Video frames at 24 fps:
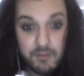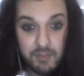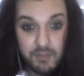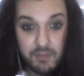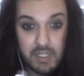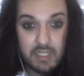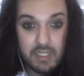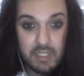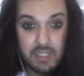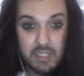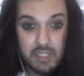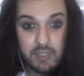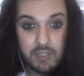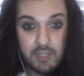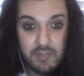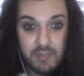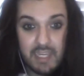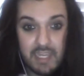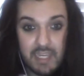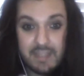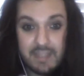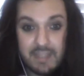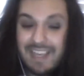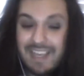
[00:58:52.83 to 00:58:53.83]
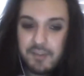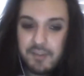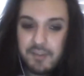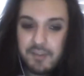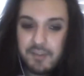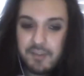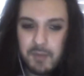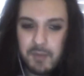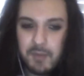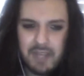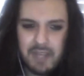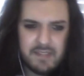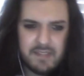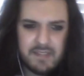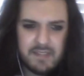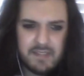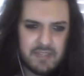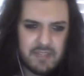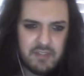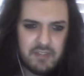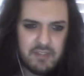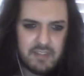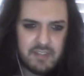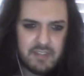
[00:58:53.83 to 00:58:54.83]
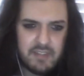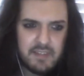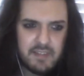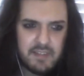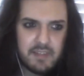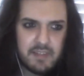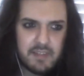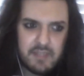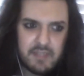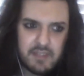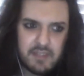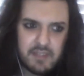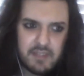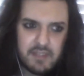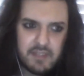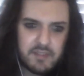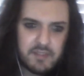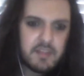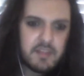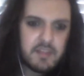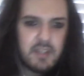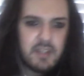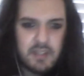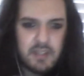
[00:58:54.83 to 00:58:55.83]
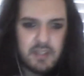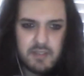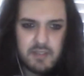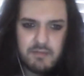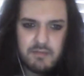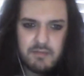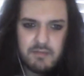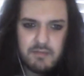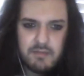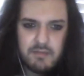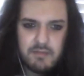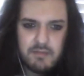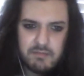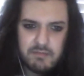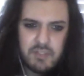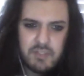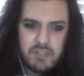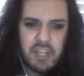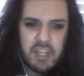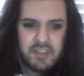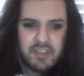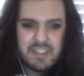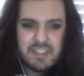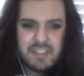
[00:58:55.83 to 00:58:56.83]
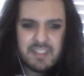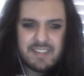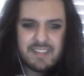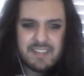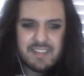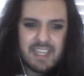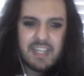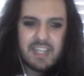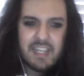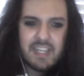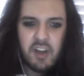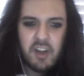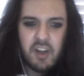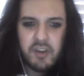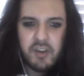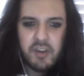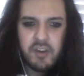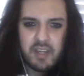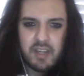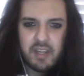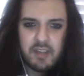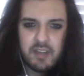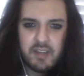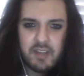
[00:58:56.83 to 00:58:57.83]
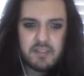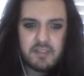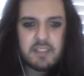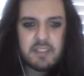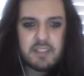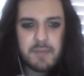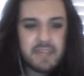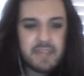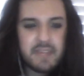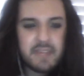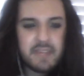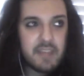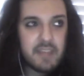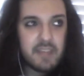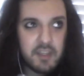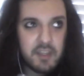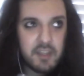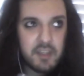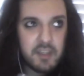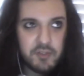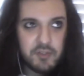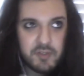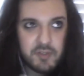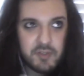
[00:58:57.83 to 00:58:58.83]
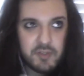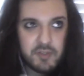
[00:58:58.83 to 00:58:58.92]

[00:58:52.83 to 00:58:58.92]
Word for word: really great. That's why, instead of releasing something that's, you know, it's just taking longer. Just basically going to